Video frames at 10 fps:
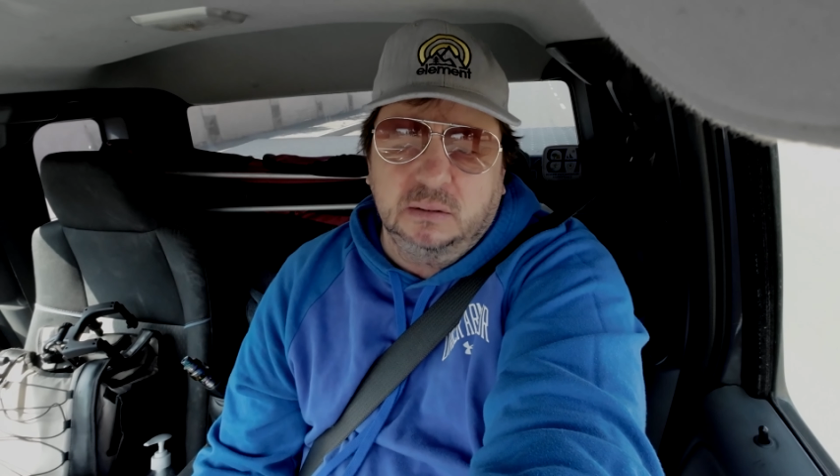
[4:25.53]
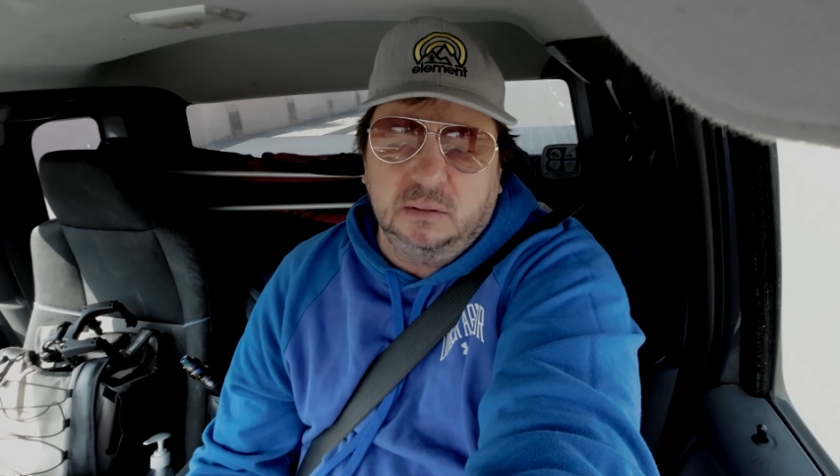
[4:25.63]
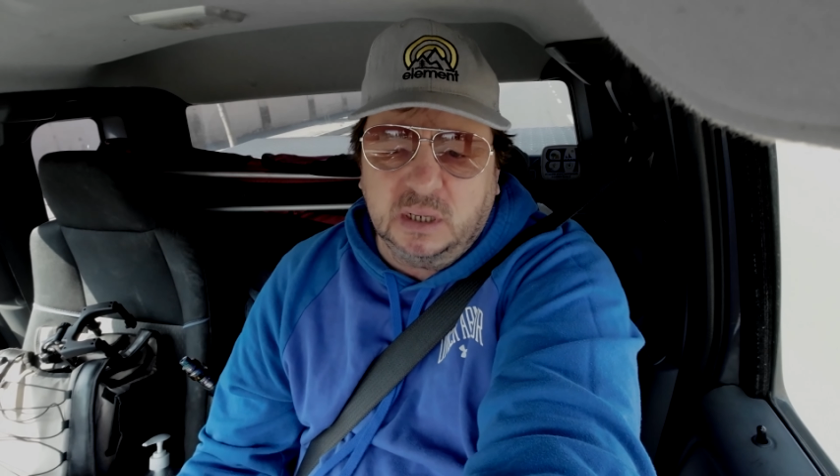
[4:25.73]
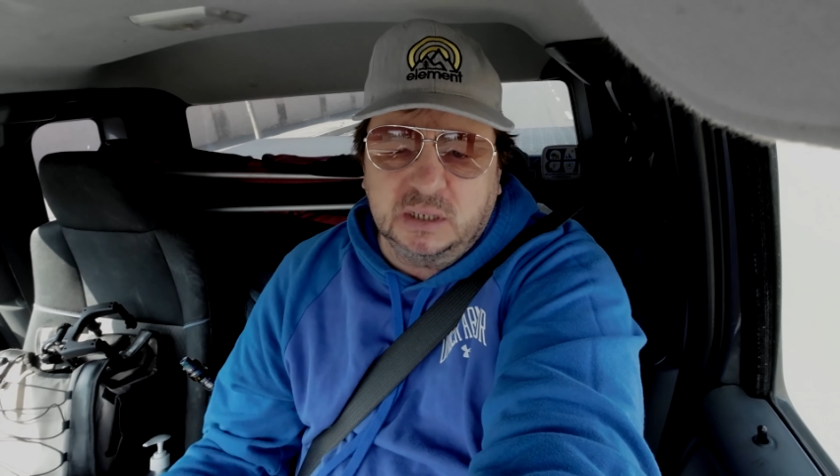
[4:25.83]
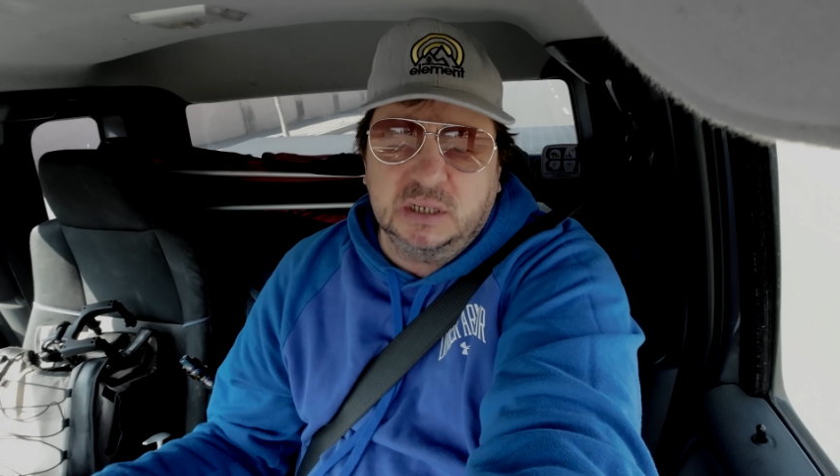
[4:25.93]

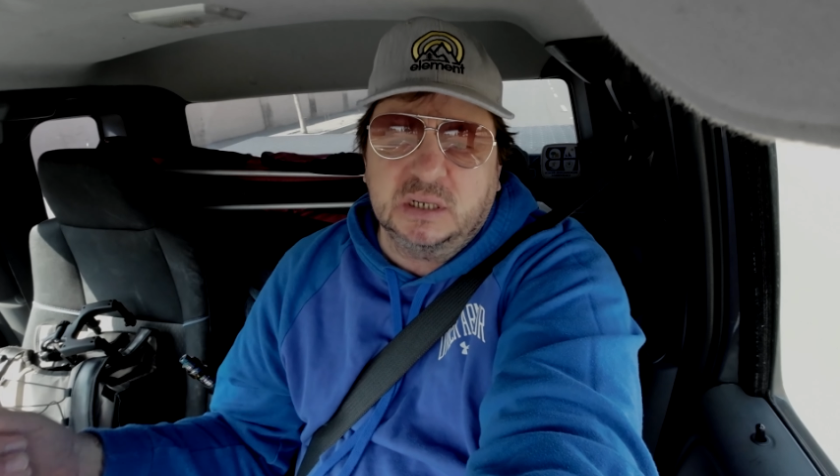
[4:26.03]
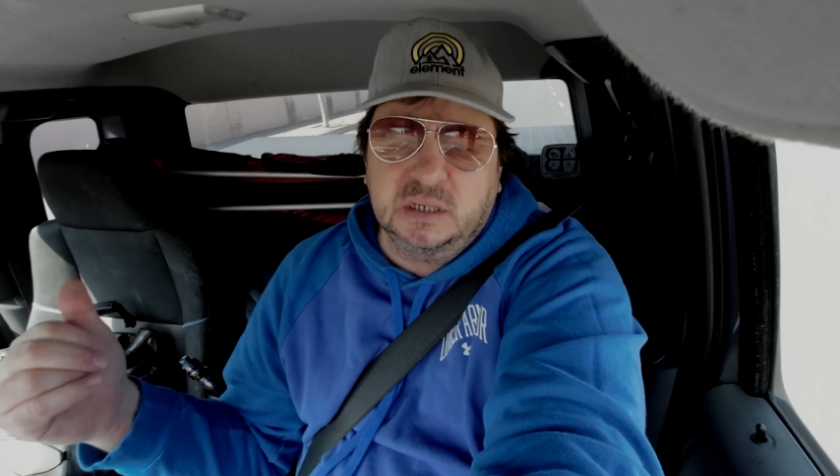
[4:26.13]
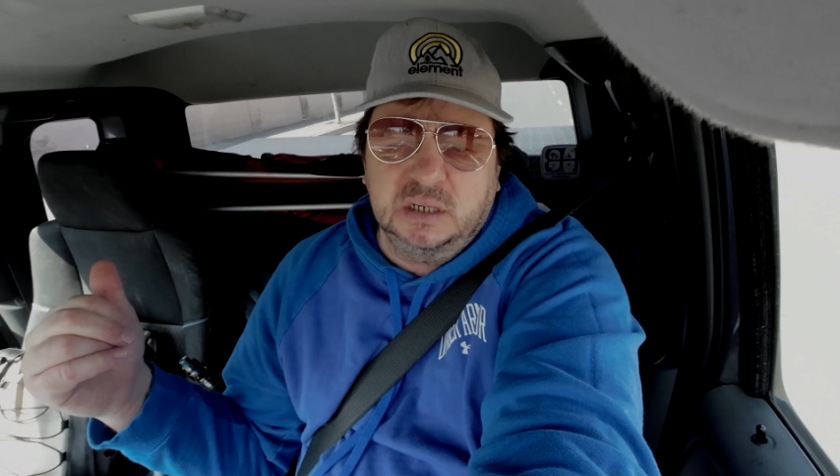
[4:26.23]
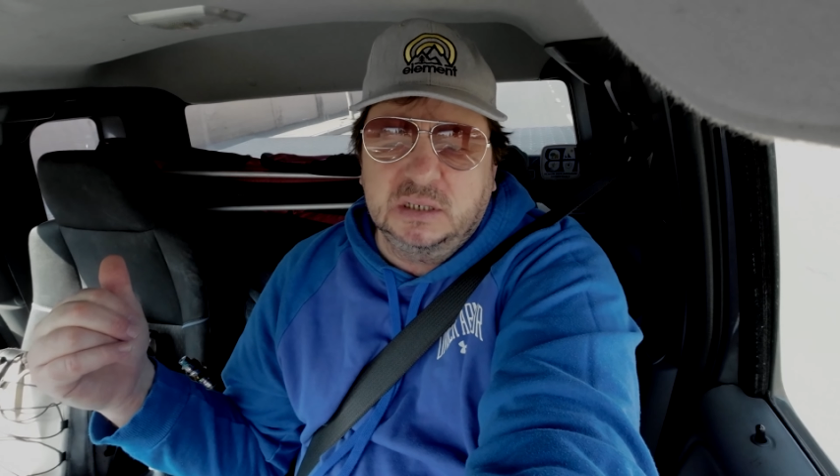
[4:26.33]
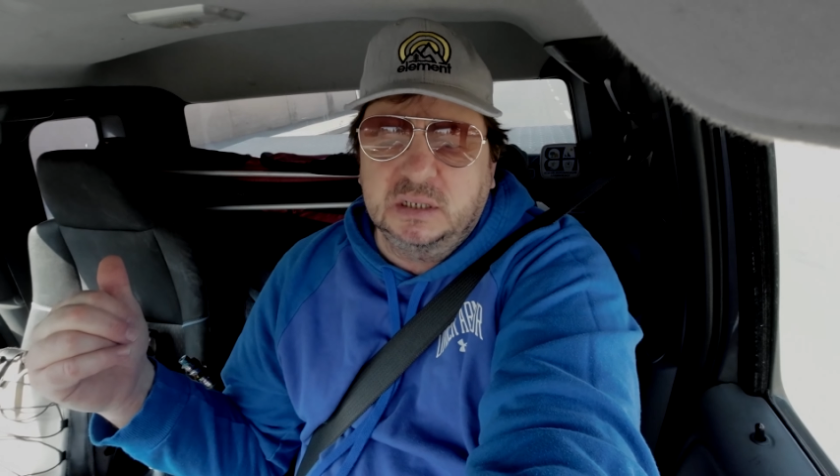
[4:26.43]
like just
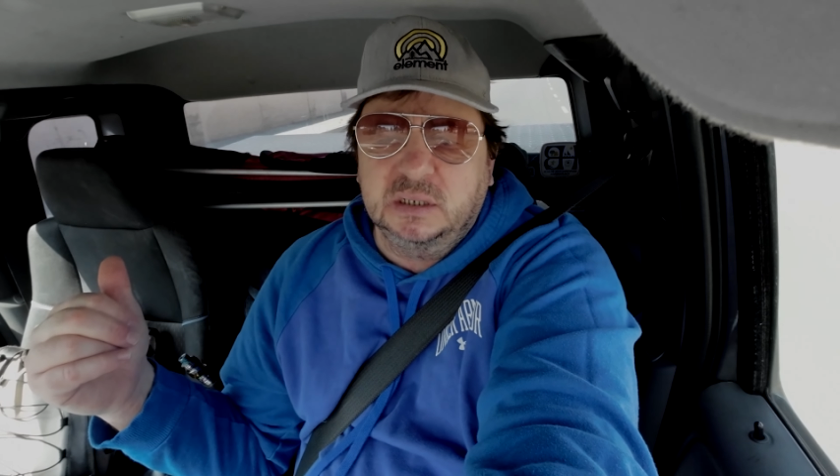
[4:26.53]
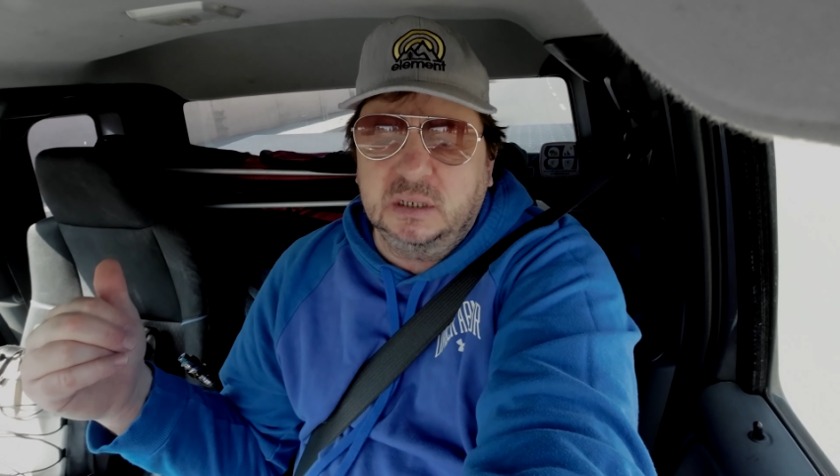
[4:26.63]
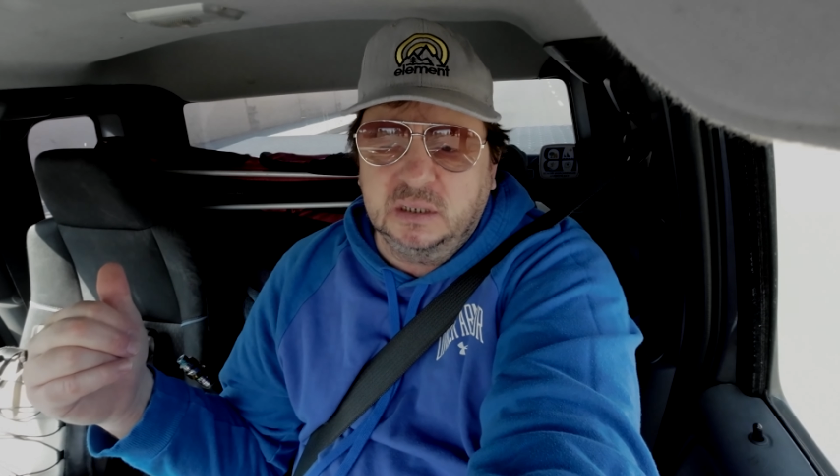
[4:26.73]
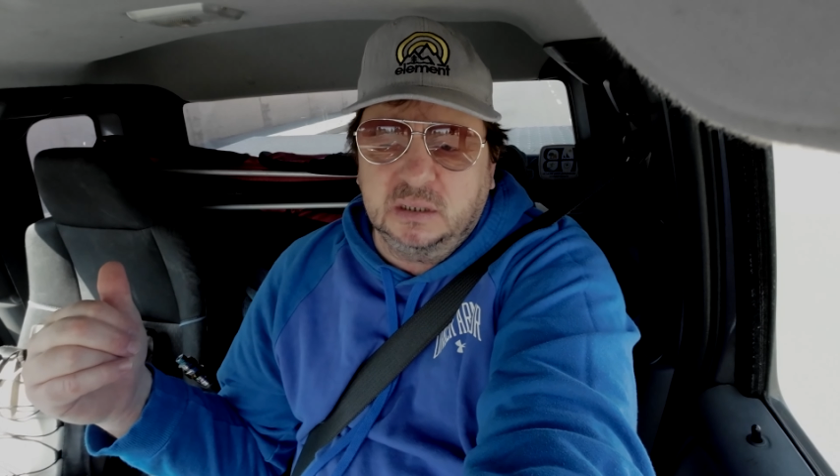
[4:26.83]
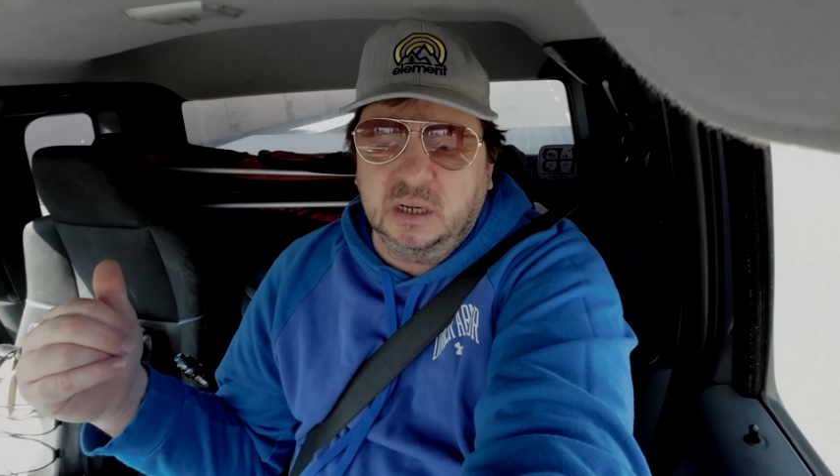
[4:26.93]

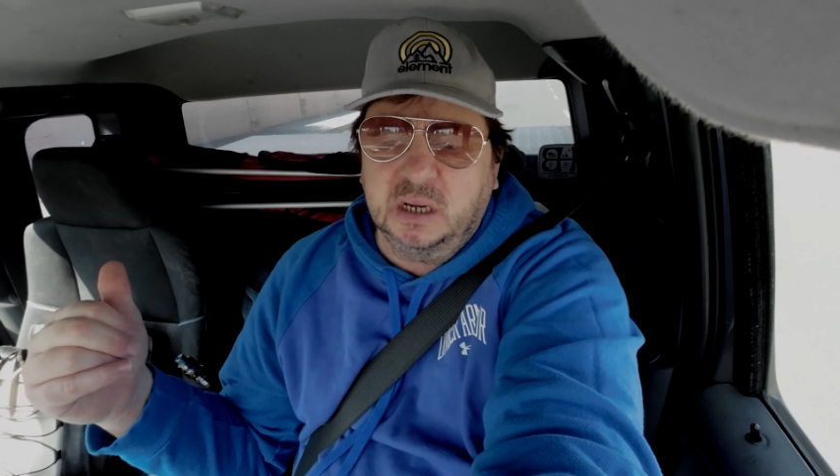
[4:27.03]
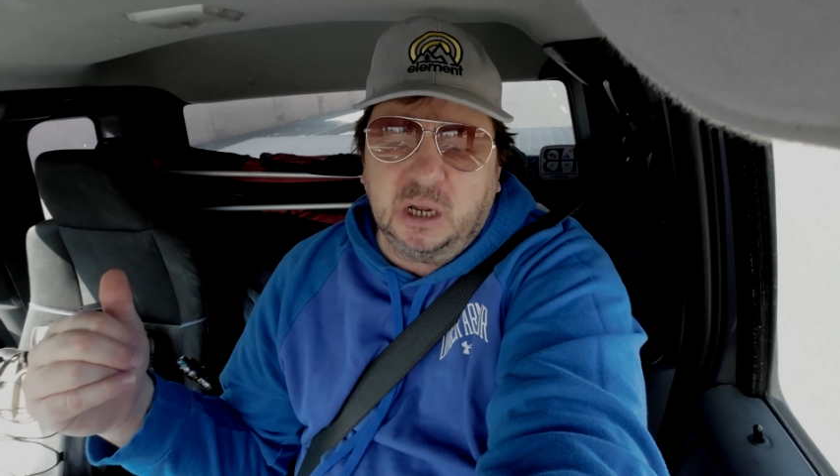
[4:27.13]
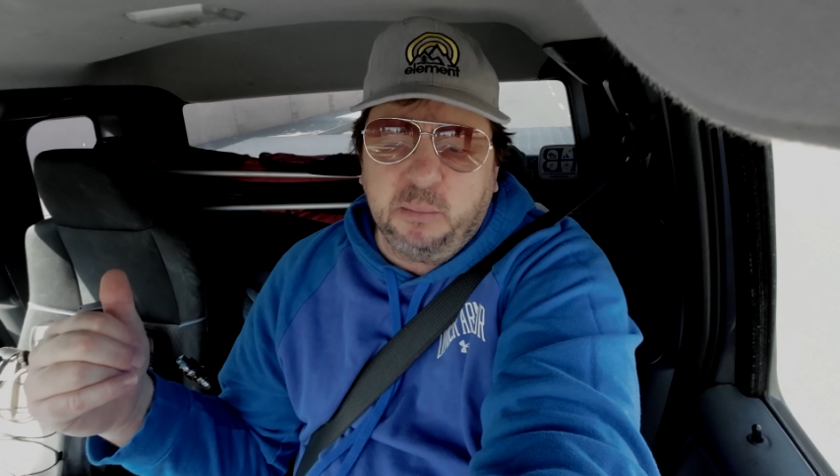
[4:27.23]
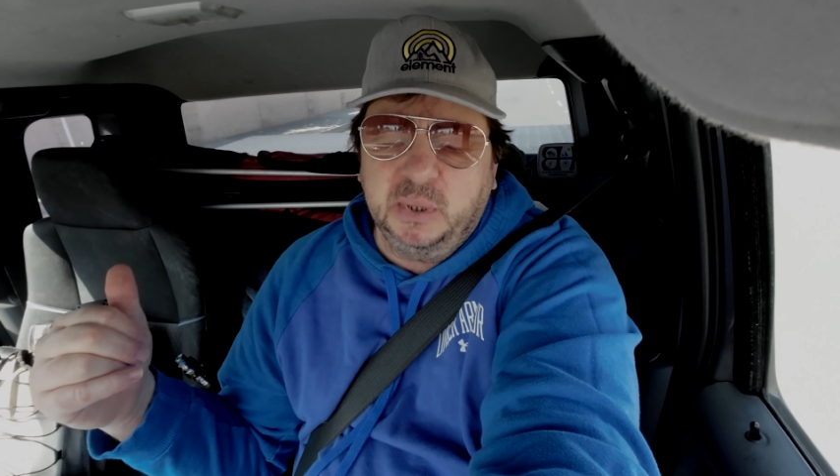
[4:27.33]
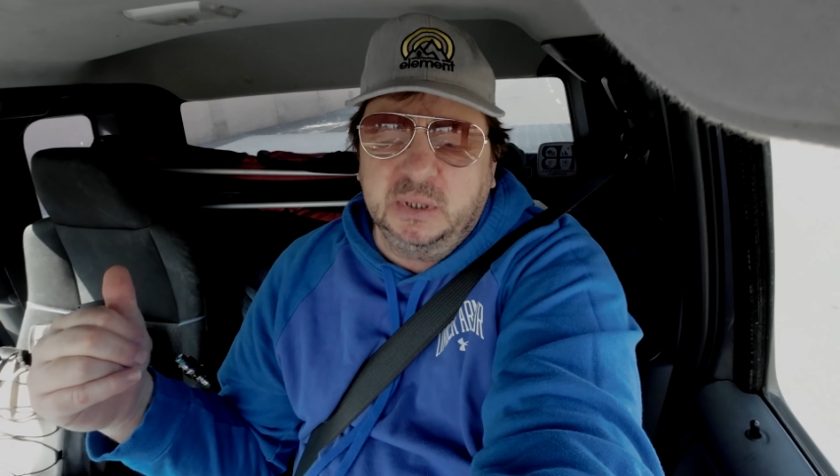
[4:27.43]
recently, like a
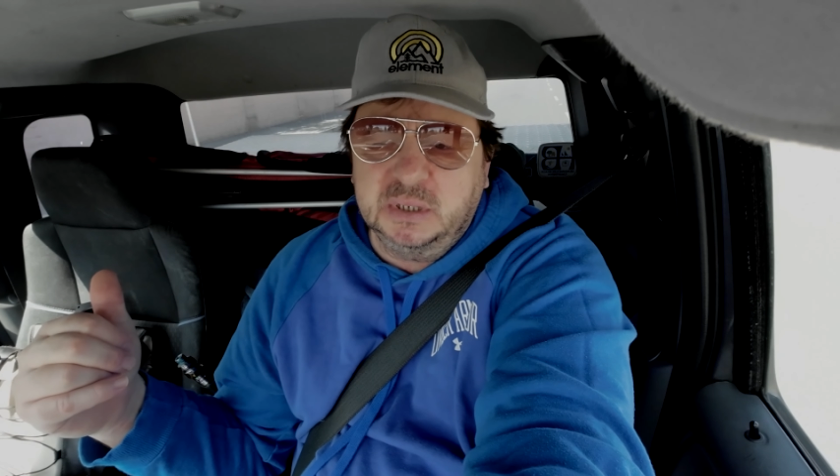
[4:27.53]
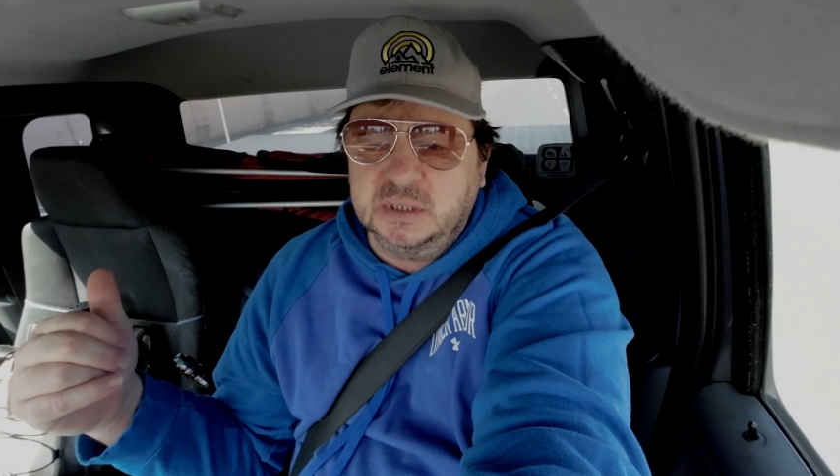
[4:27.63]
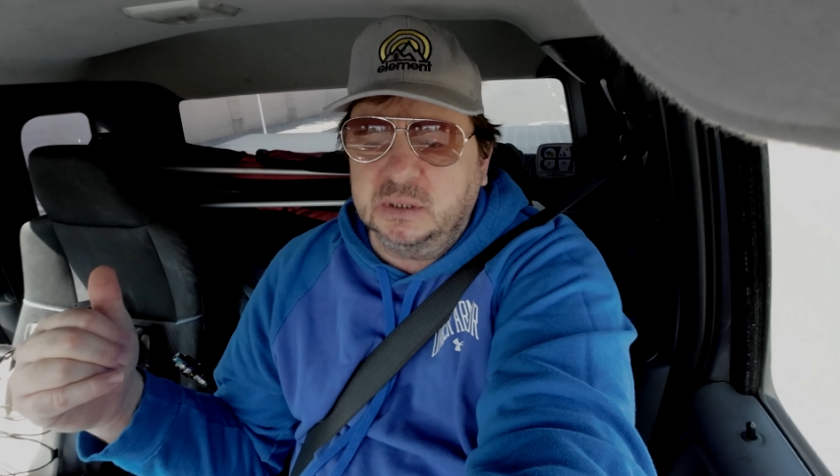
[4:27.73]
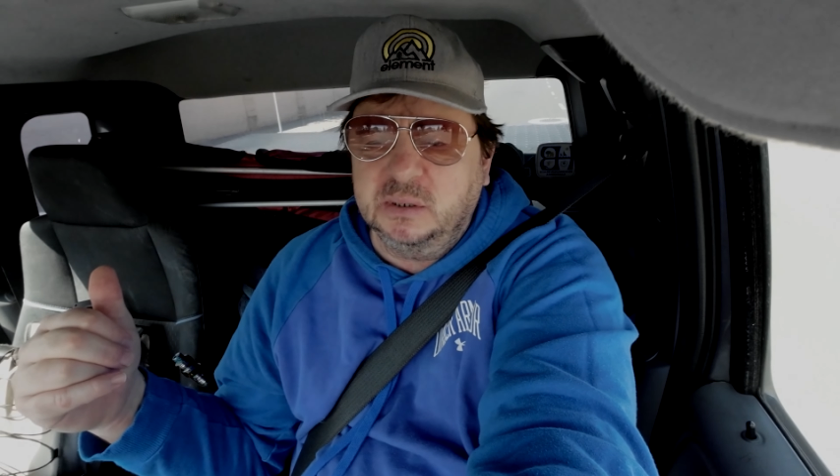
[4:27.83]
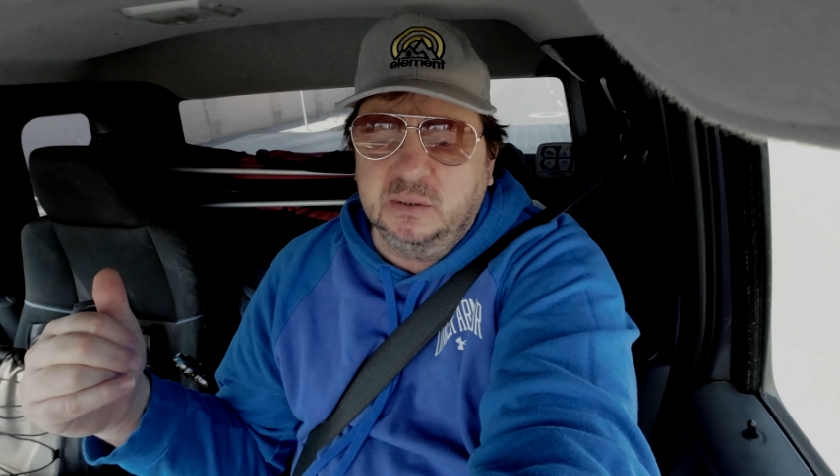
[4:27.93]
couple
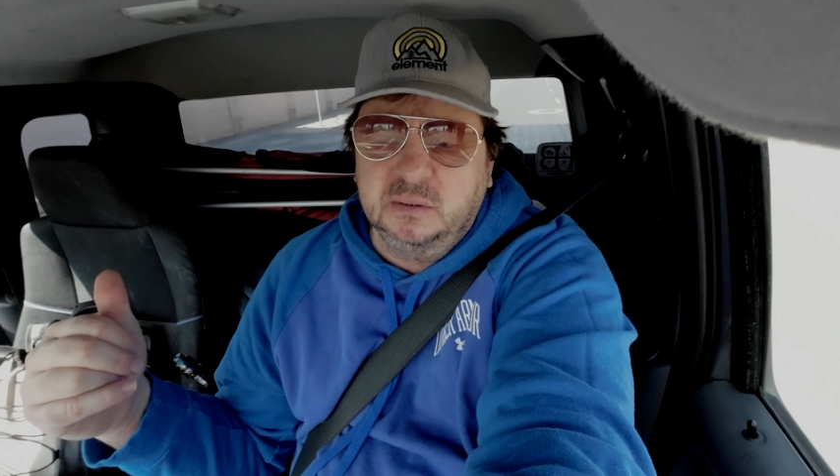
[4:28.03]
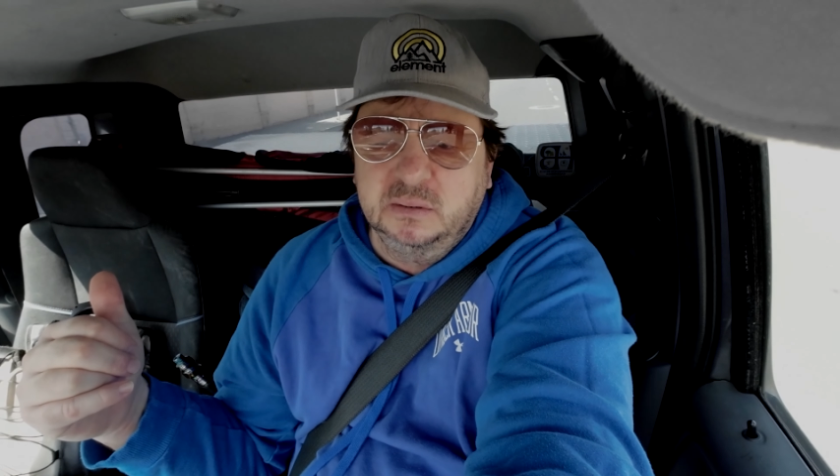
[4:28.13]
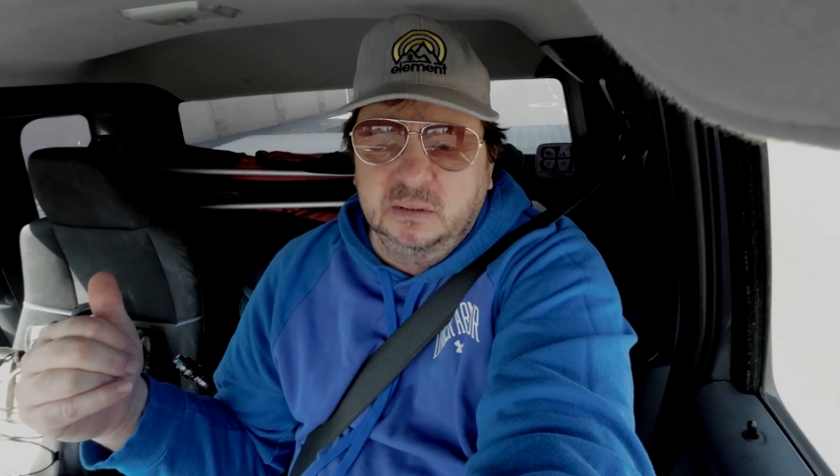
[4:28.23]
days ago,